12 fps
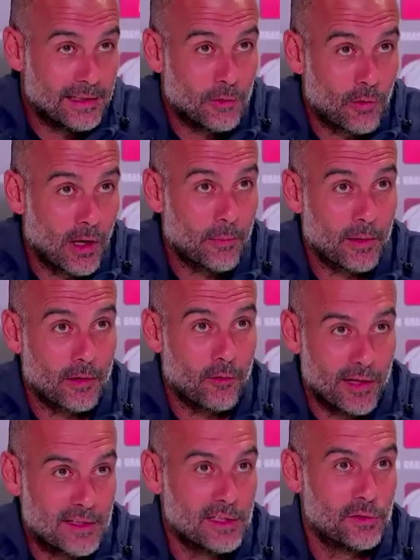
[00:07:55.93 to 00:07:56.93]
incredible
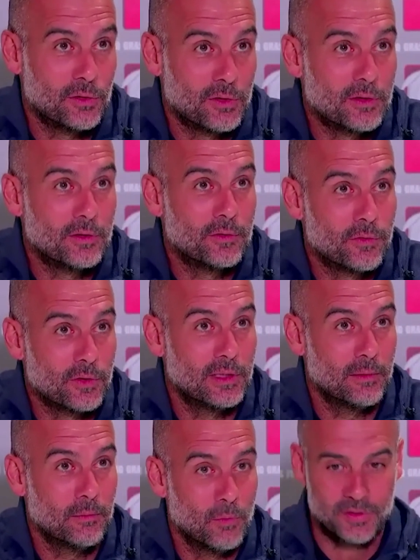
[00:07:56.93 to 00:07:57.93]
gratitude for
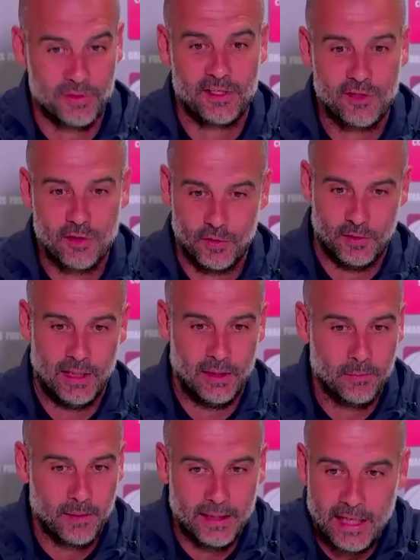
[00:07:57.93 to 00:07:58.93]
the most extraordinary
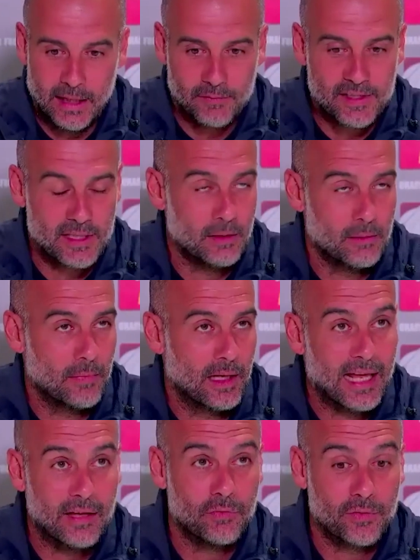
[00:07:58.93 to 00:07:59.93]
player I ever seen in my
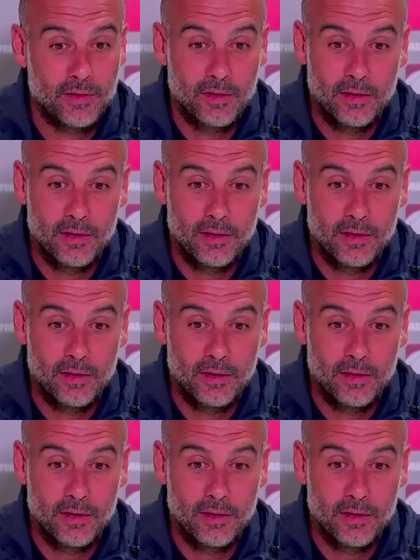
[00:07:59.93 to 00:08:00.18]
life.